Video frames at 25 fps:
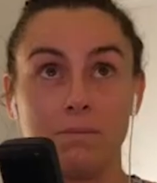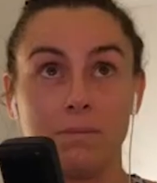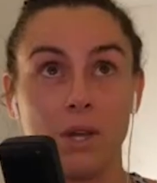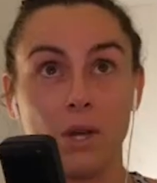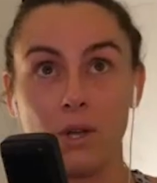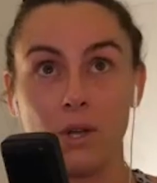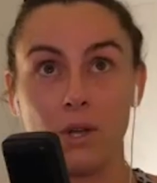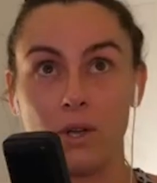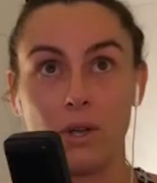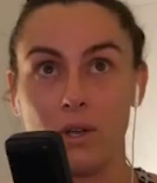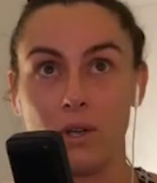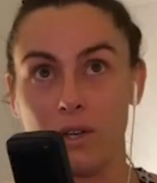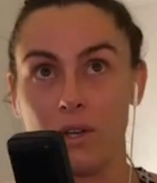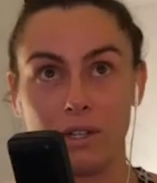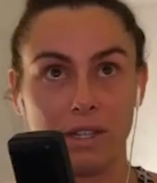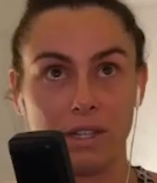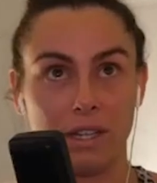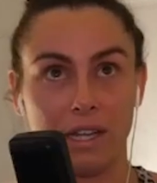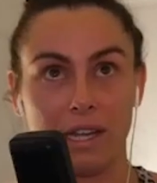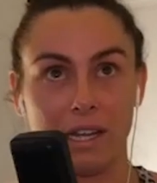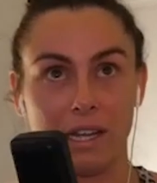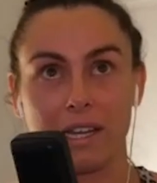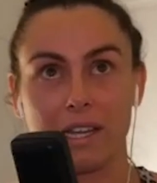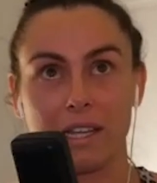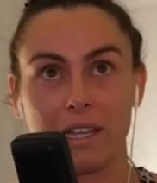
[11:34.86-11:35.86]
hurt,
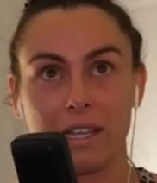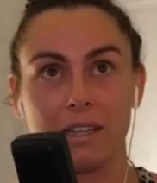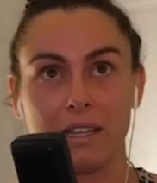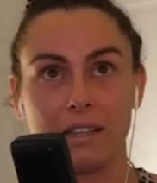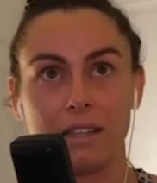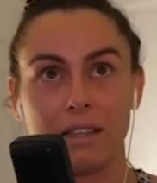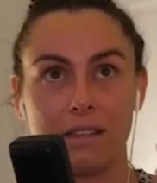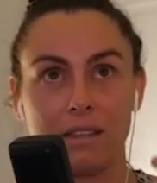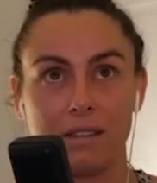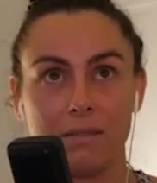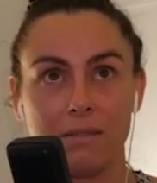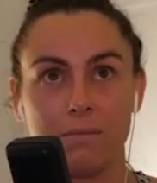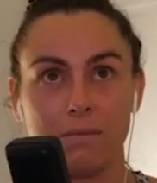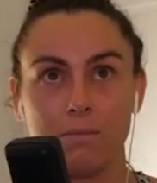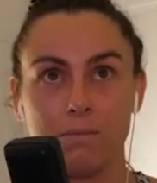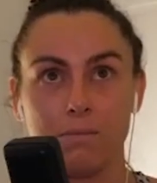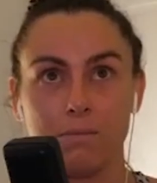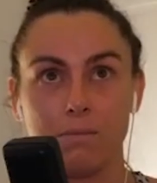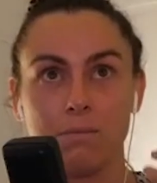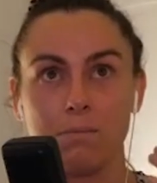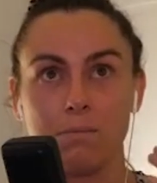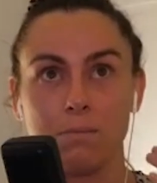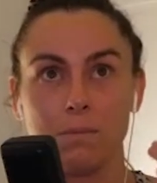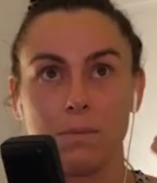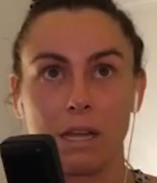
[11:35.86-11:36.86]
like
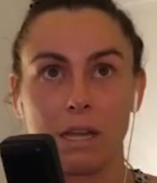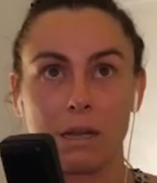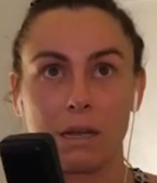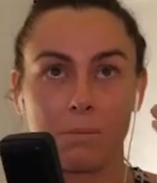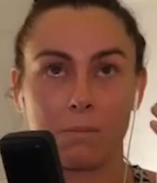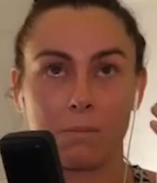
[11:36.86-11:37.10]
like my